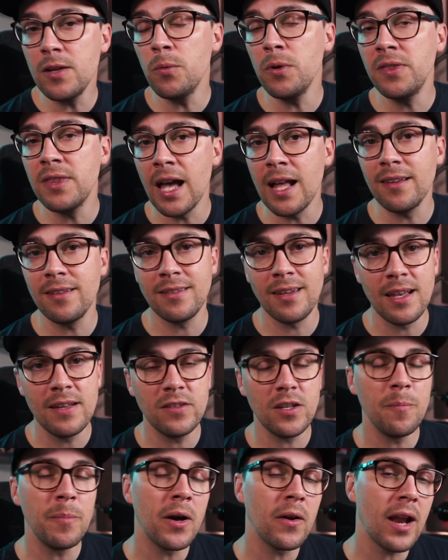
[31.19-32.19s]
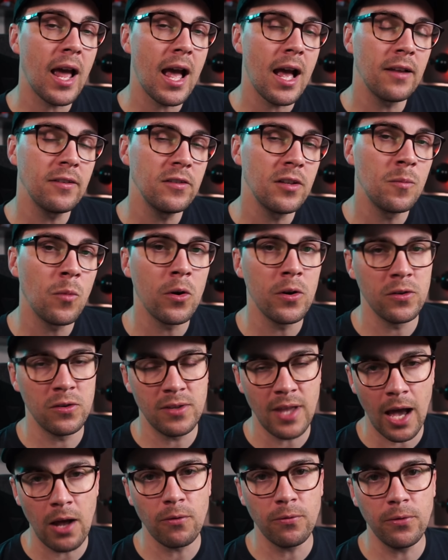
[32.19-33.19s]
what that says about Aston Martin's
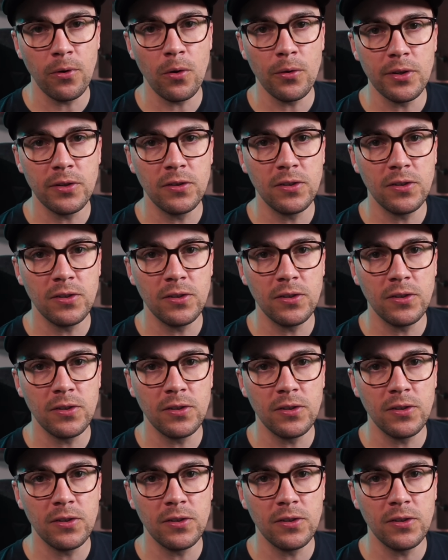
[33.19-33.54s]
downfall this